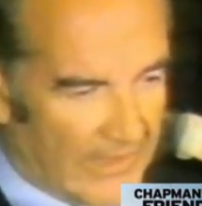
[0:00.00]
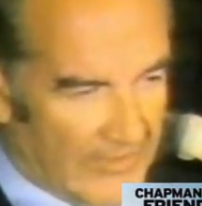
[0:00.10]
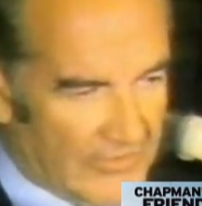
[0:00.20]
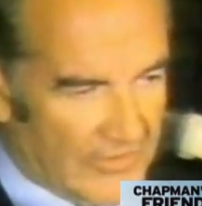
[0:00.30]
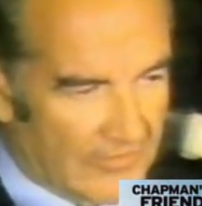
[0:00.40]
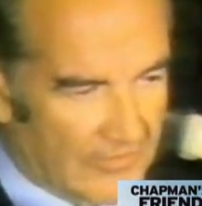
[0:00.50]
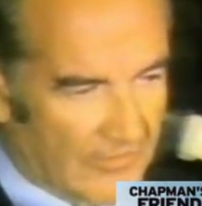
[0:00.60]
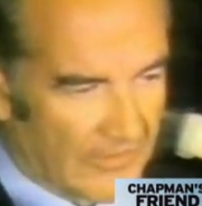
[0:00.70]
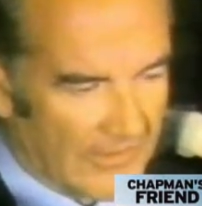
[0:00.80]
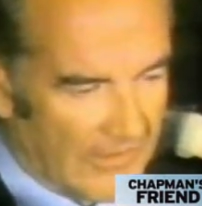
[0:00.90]
signs of
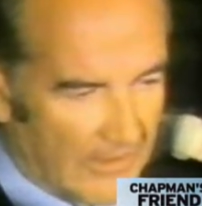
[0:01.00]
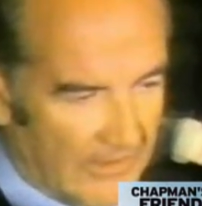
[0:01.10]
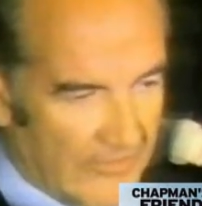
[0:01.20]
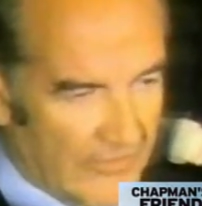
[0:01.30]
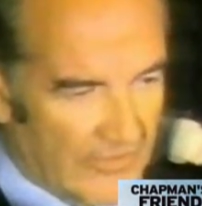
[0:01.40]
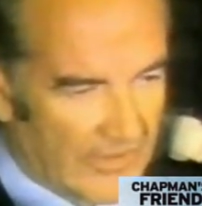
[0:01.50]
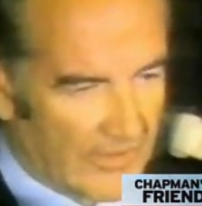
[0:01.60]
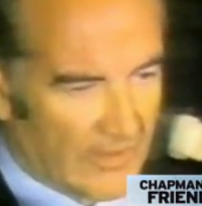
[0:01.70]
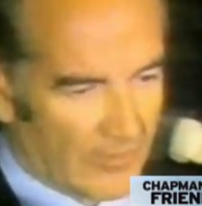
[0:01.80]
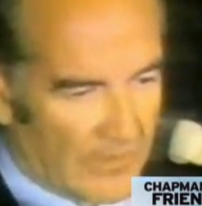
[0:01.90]
trouble on the
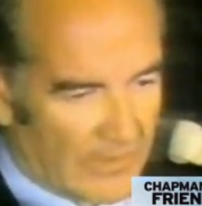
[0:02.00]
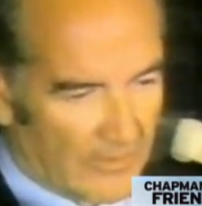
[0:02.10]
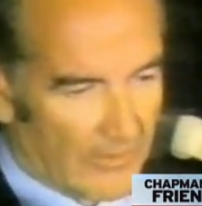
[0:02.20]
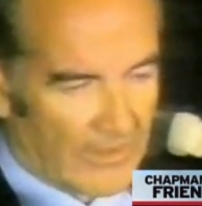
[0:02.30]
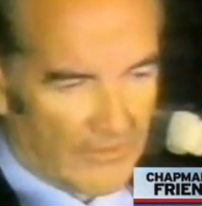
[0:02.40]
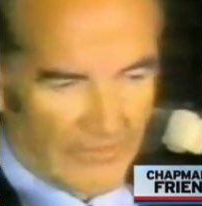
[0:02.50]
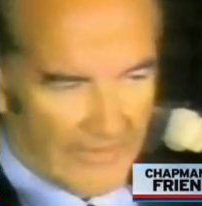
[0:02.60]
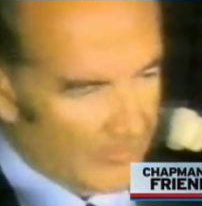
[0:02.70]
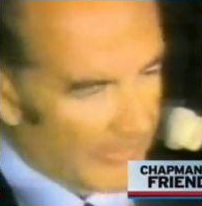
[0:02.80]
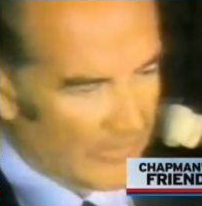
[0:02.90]
campaigns and to
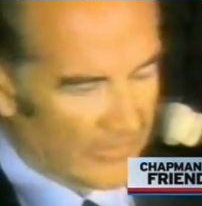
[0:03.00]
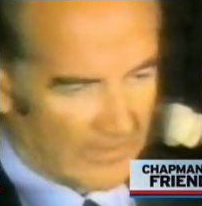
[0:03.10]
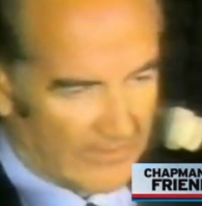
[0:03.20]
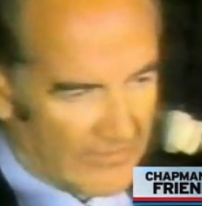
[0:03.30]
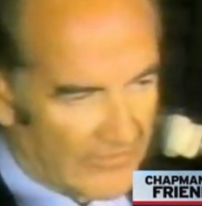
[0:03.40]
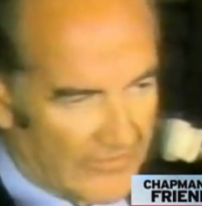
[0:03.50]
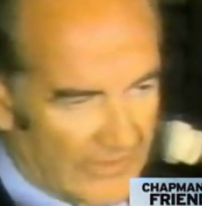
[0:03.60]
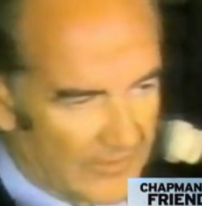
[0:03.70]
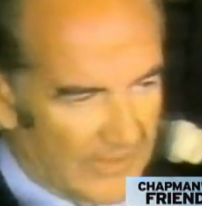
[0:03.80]
gather any gossip